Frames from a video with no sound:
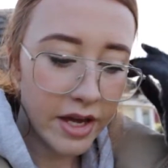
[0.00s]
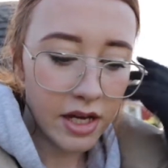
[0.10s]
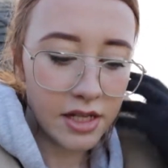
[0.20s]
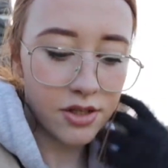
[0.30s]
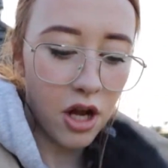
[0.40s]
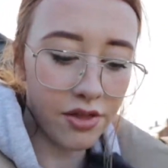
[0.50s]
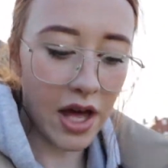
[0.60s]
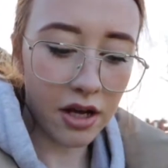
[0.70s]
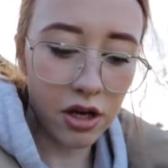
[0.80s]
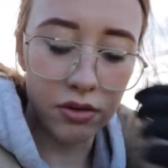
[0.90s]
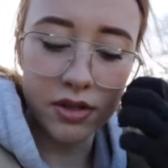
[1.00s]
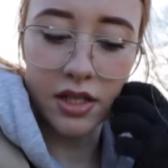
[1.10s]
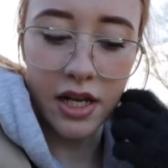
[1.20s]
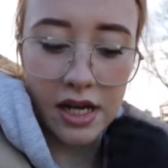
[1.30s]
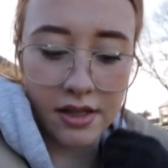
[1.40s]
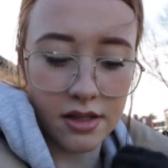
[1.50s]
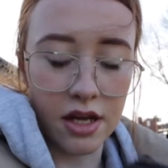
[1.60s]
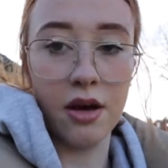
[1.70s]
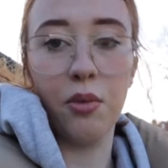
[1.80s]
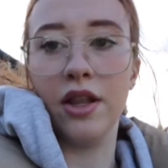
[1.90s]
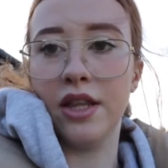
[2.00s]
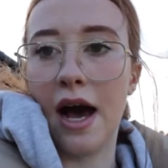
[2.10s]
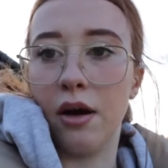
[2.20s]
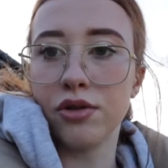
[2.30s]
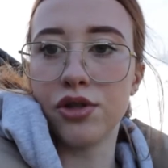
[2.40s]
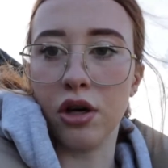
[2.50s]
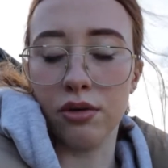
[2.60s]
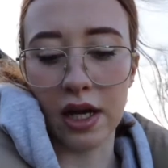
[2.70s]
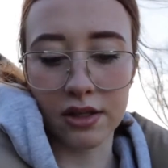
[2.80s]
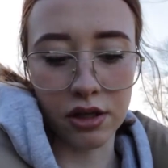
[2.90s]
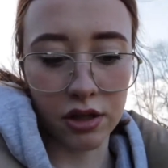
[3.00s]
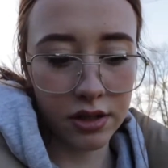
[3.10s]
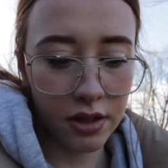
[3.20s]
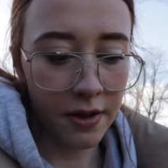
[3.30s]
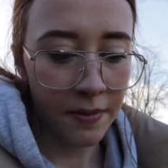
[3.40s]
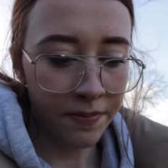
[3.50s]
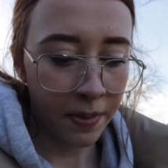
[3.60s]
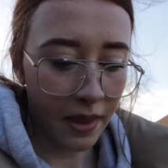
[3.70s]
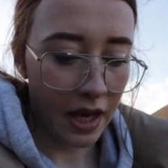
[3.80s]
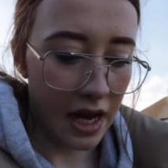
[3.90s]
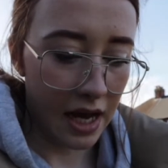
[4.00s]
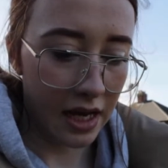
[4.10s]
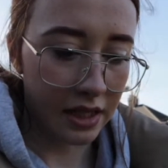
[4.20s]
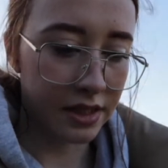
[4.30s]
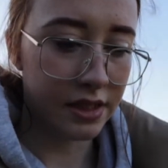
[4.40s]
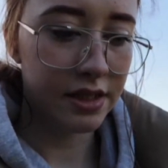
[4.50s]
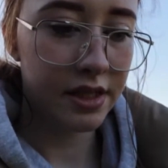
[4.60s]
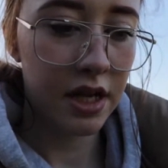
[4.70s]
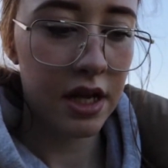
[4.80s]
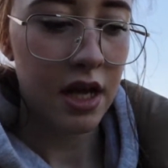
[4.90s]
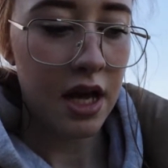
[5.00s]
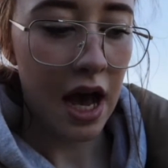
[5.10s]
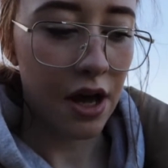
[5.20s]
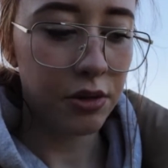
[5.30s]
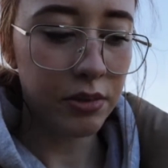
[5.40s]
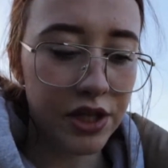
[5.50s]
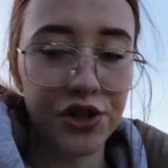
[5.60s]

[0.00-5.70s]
It's not that cold today, well now, so that's good. And I normally